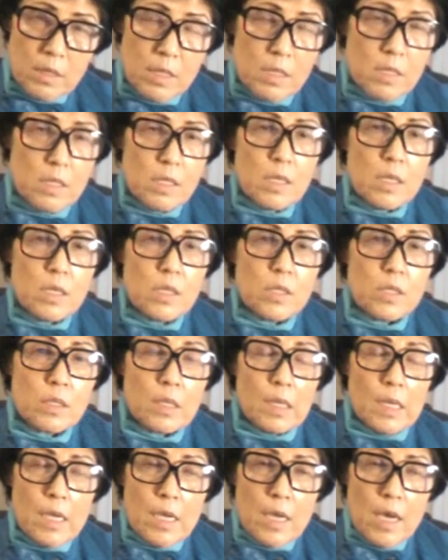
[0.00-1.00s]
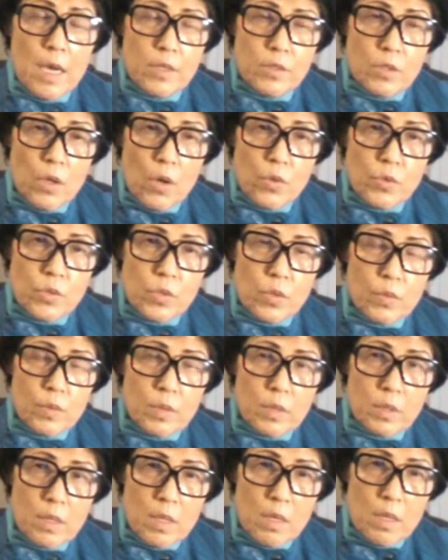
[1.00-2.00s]
disease and also
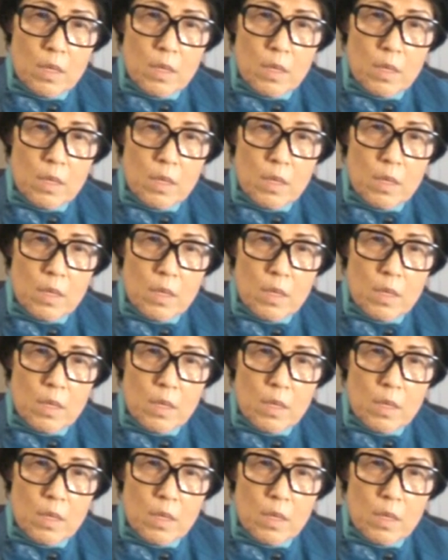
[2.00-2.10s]
the